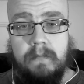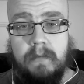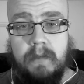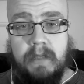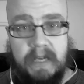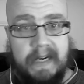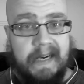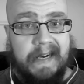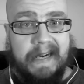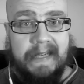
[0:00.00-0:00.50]

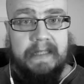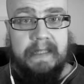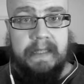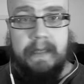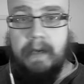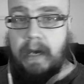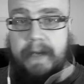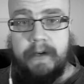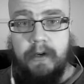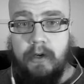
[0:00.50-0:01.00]
directly.
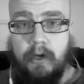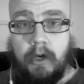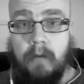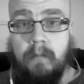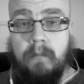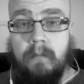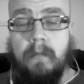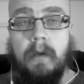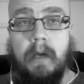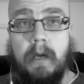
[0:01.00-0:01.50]
I don't
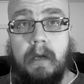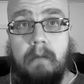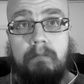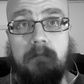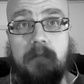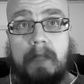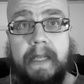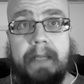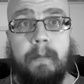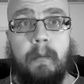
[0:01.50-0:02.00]
know. Um,
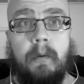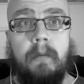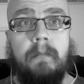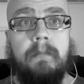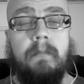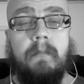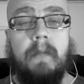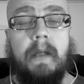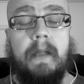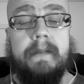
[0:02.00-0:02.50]
that will
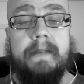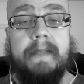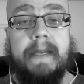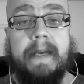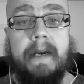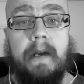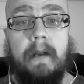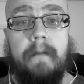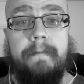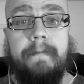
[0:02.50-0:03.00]

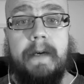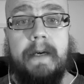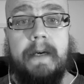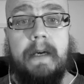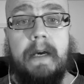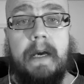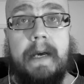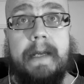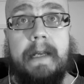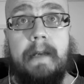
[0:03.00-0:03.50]
that'll fi
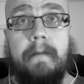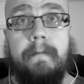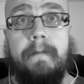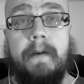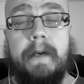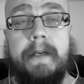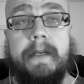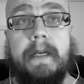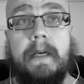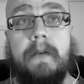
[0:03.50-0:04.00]
I'll
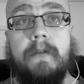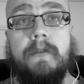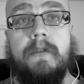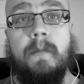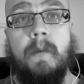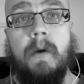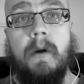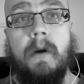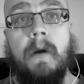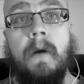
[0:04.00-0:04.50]
find out
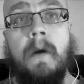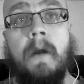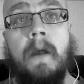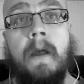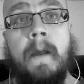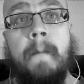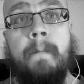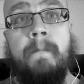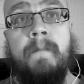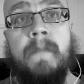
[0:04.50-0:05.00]
tomorrow.
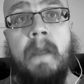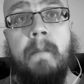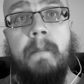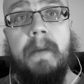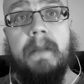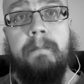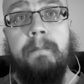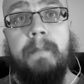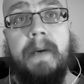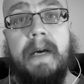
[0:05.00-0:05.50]

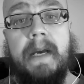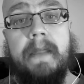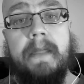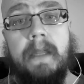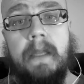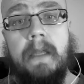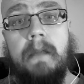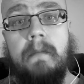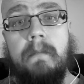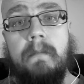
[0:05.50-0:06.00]
But by
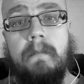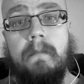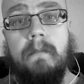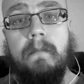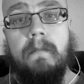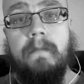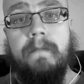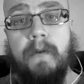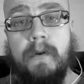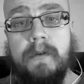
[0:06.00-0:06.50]
the
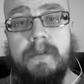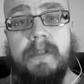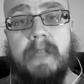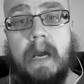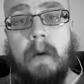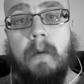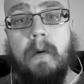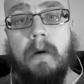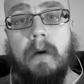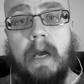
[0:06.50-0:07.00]
first
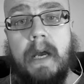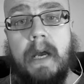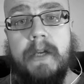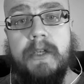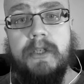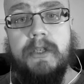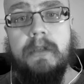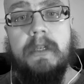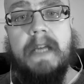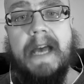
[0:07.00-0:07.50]
hour, I
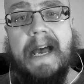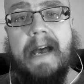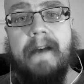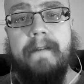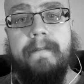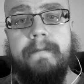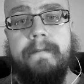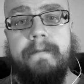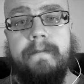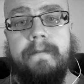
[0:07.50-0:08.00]
should
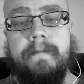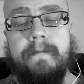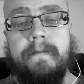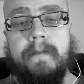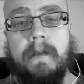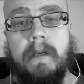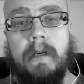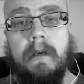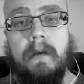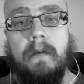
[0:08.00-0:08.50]
have
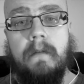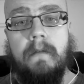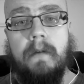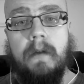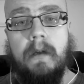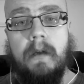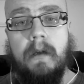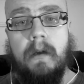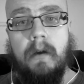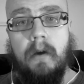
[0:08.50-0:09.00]

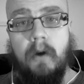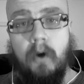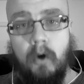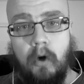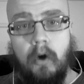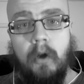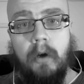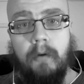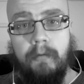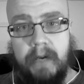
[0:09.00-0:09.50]

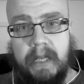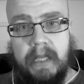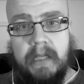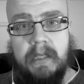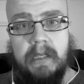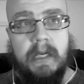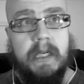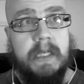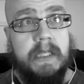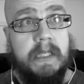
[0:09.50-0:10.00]
all
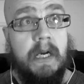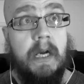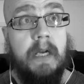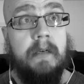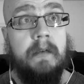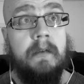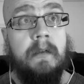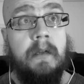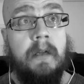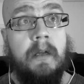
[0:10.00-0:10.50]
recon
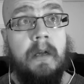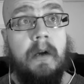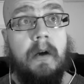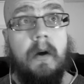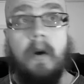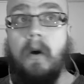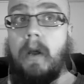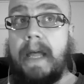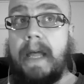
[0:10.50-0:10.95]
done. All